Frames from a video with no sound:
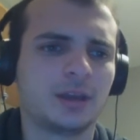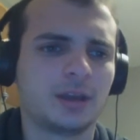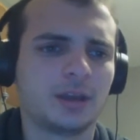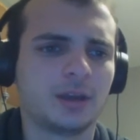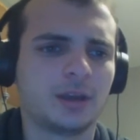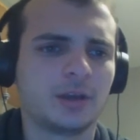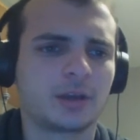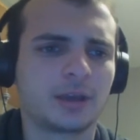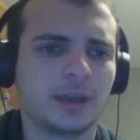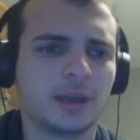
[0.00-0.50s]

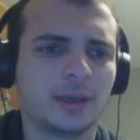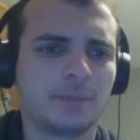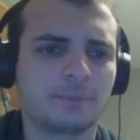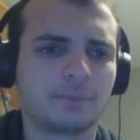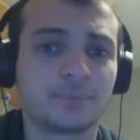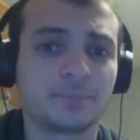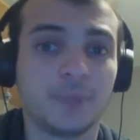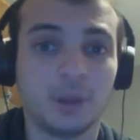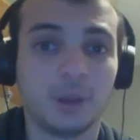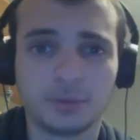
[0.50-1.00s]
Okay,
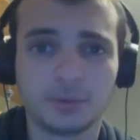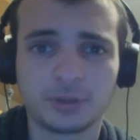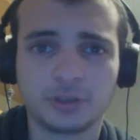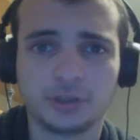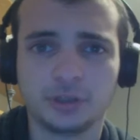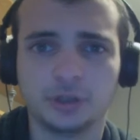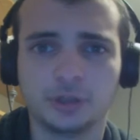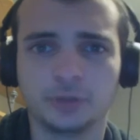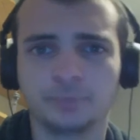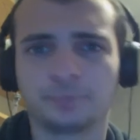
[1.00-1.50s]
number
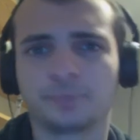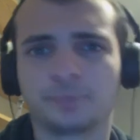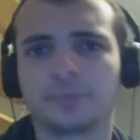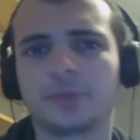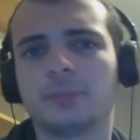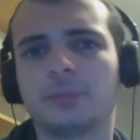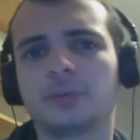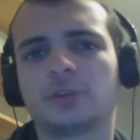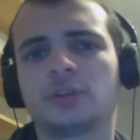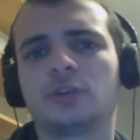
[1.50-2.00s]
2.
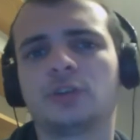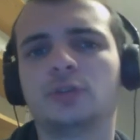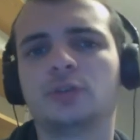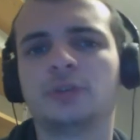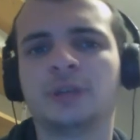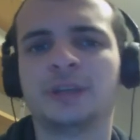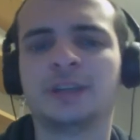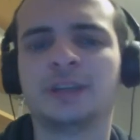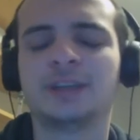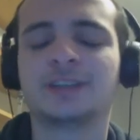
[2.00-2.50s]
Number
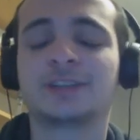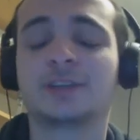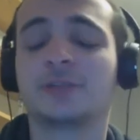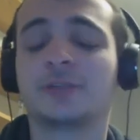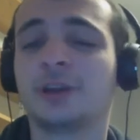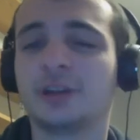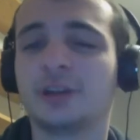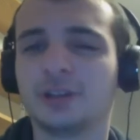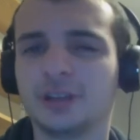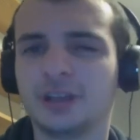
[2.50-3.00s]
2 is a
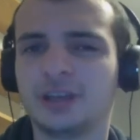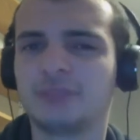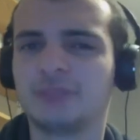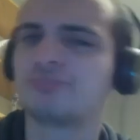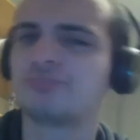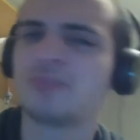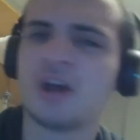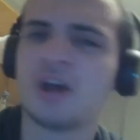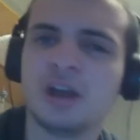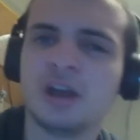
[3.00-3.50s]
fairly
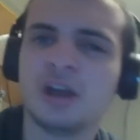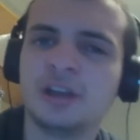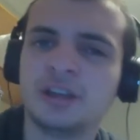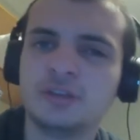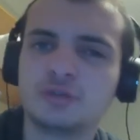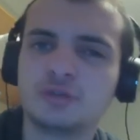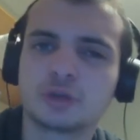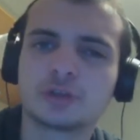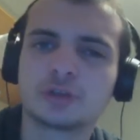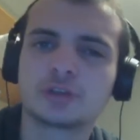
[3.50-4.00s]

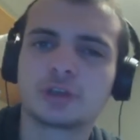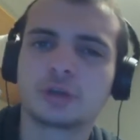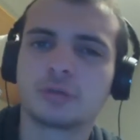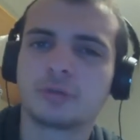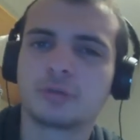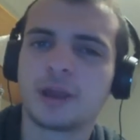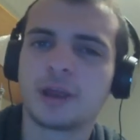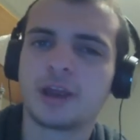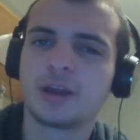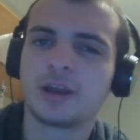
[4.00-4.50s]
uninteresting
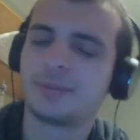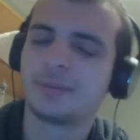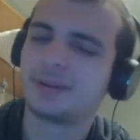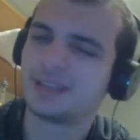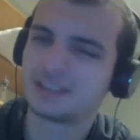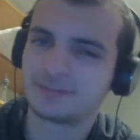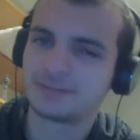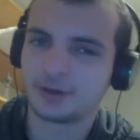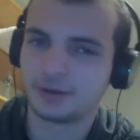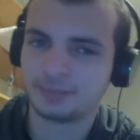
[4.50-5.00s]
rare, but
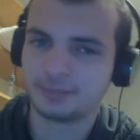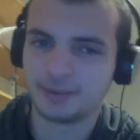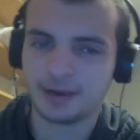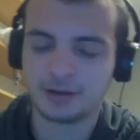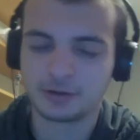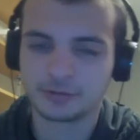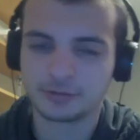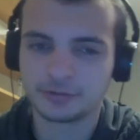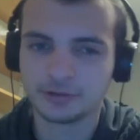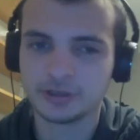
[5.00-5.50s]
it's very
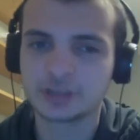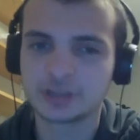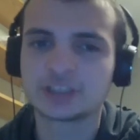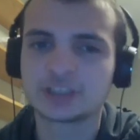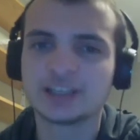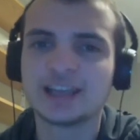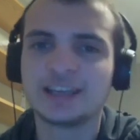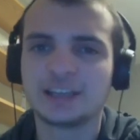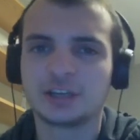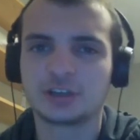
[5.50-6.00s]
powerful. It's
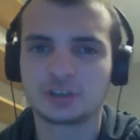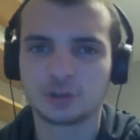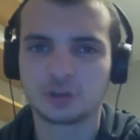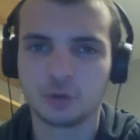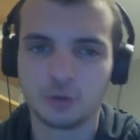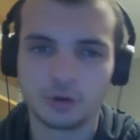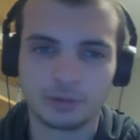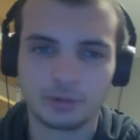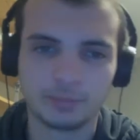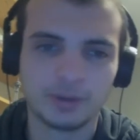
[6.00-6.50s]
Lightning
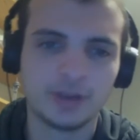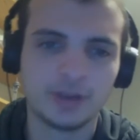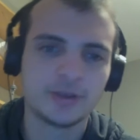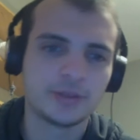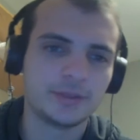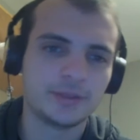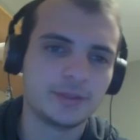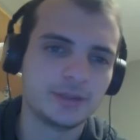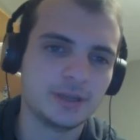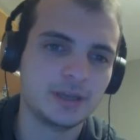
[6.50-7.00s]
Storm,
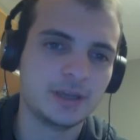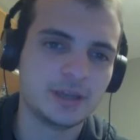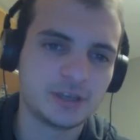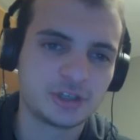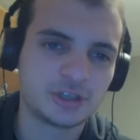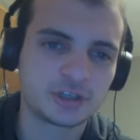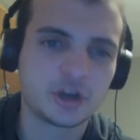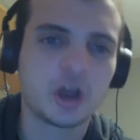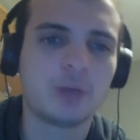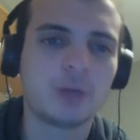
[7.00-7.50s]
the
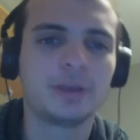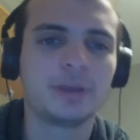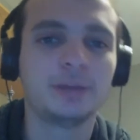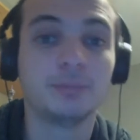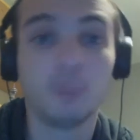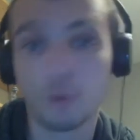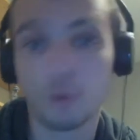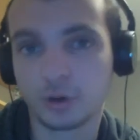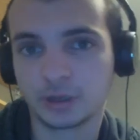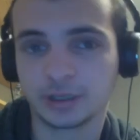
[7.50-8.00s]
Shaman
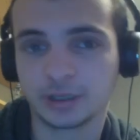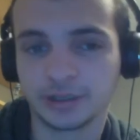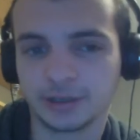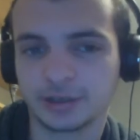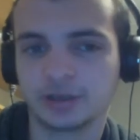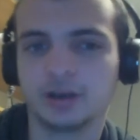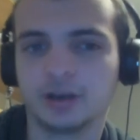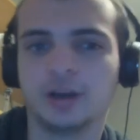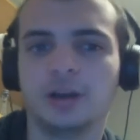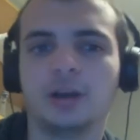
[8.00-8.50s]
board clear
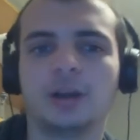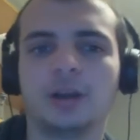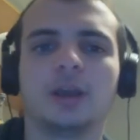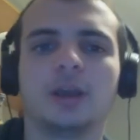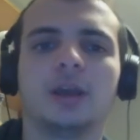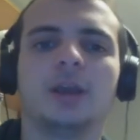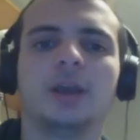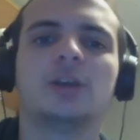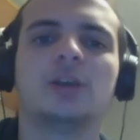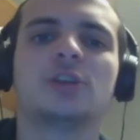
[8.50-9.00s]
card.
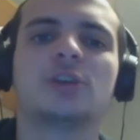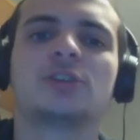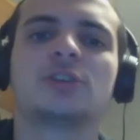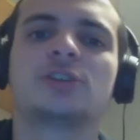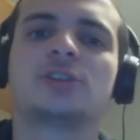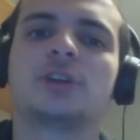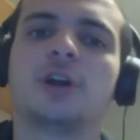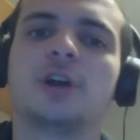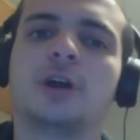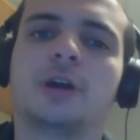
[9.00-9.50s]

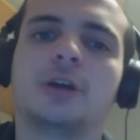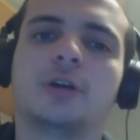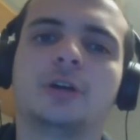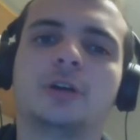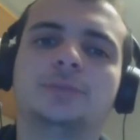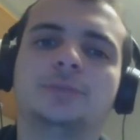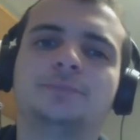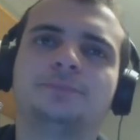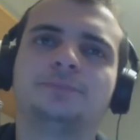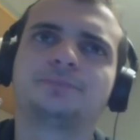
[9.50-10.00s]

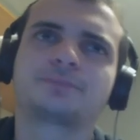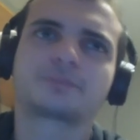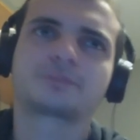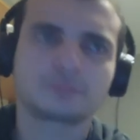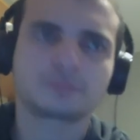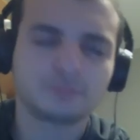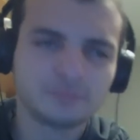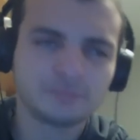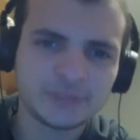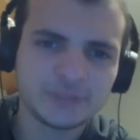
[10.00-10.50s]
So,
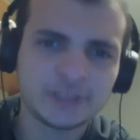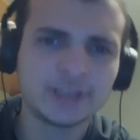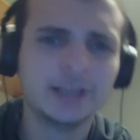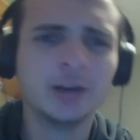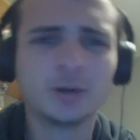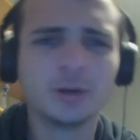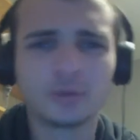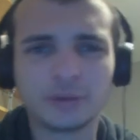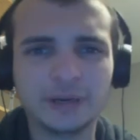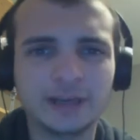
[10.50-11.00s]
in
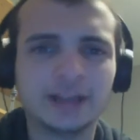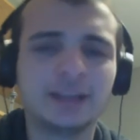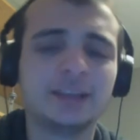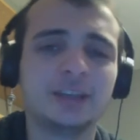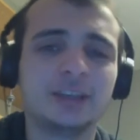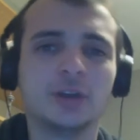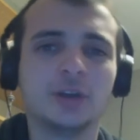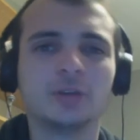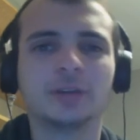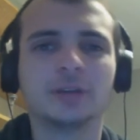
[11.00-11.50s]
Arena,
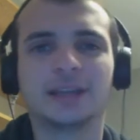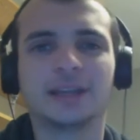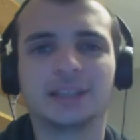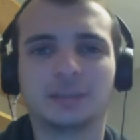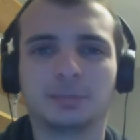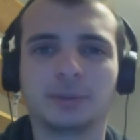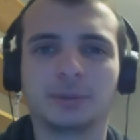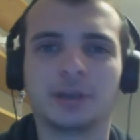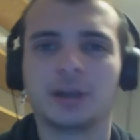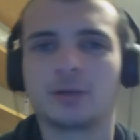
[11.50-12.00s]
you don't like to
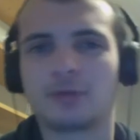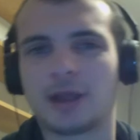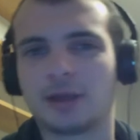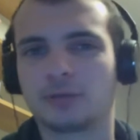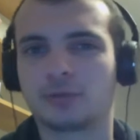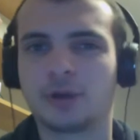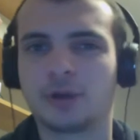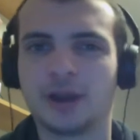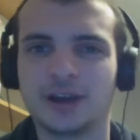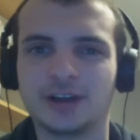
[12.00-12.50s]
play
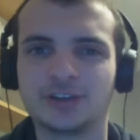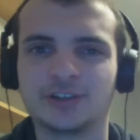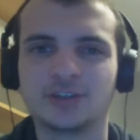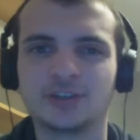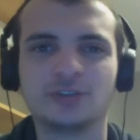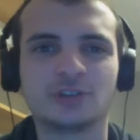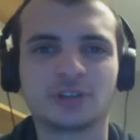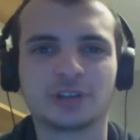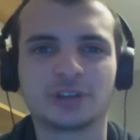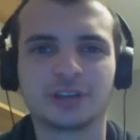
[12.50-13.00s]
around rares
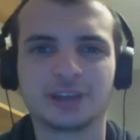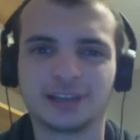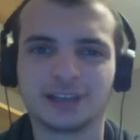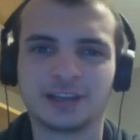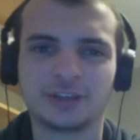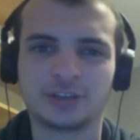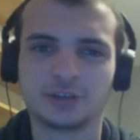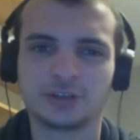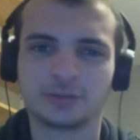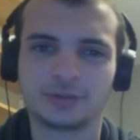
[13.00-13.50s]
usually
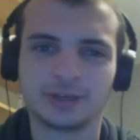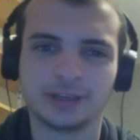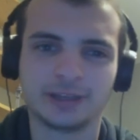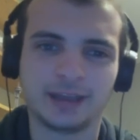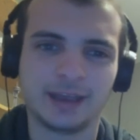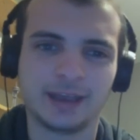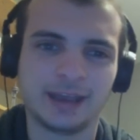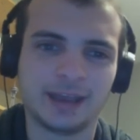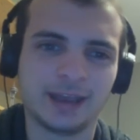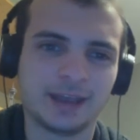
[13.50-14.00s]
unless you're
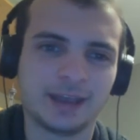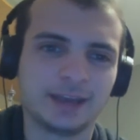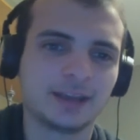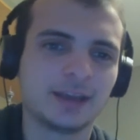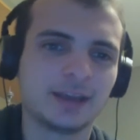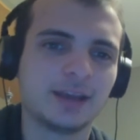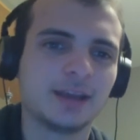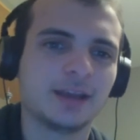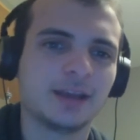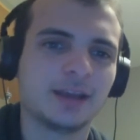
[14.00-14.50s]
really ahead.
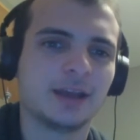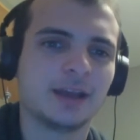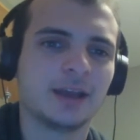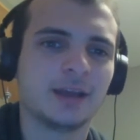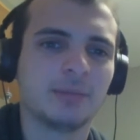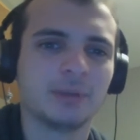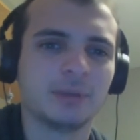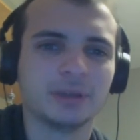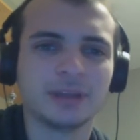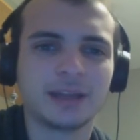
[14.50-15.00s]

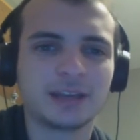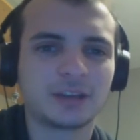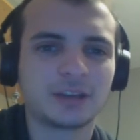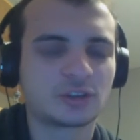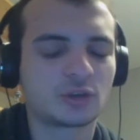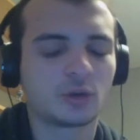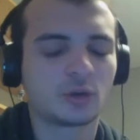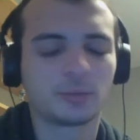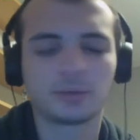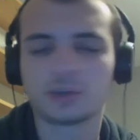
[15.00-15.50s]
But Lightning
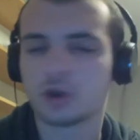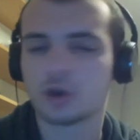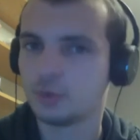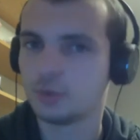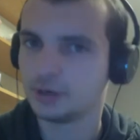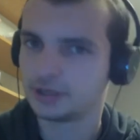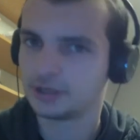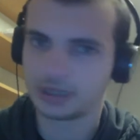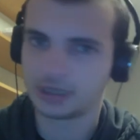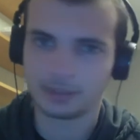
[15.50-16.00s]
Storm is
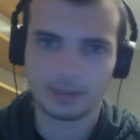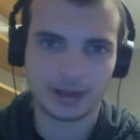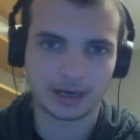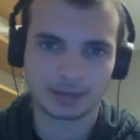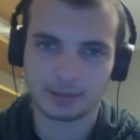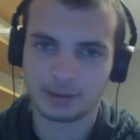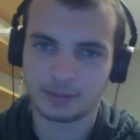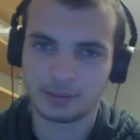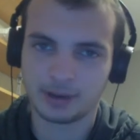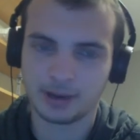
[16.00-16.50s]
always in the back of
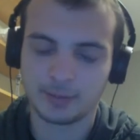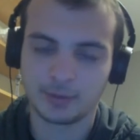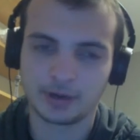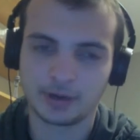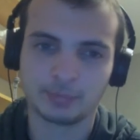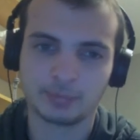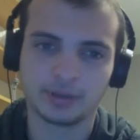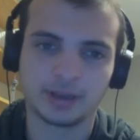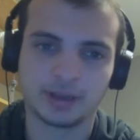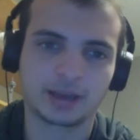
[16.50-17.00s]
my mind when
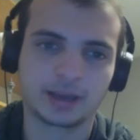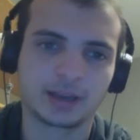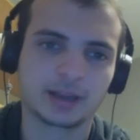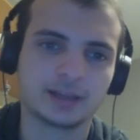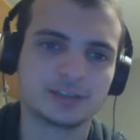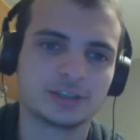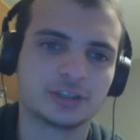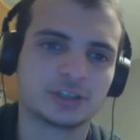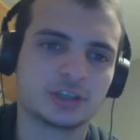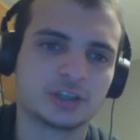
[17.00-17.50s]
I'm playing
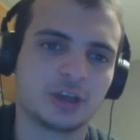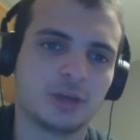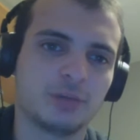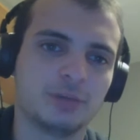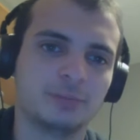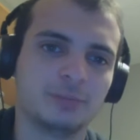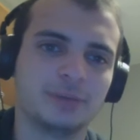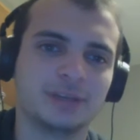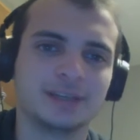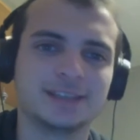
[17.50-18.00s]
against a
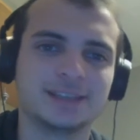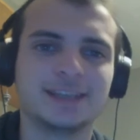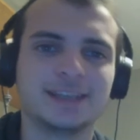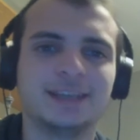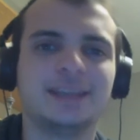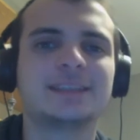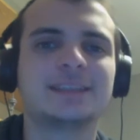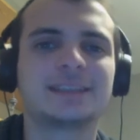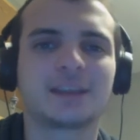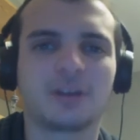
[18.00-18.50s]
Shaman, because it
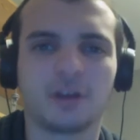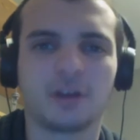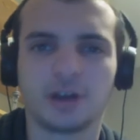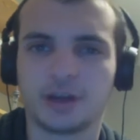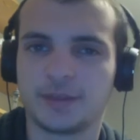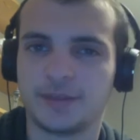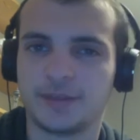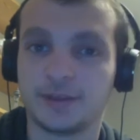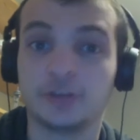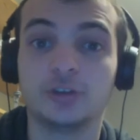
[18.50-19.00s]
is a
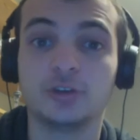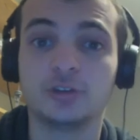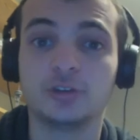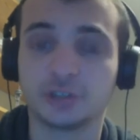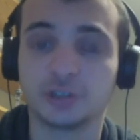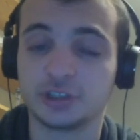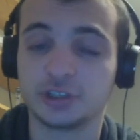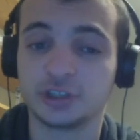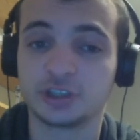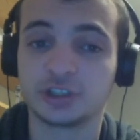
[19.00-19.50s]
card they'll
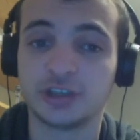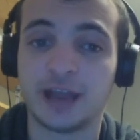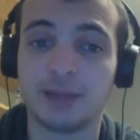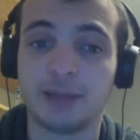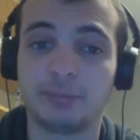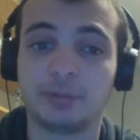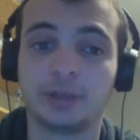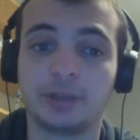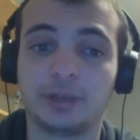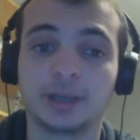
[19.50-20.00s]
usually just
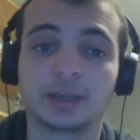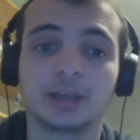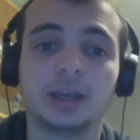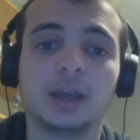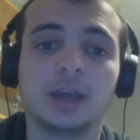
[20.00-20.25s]
snap pick.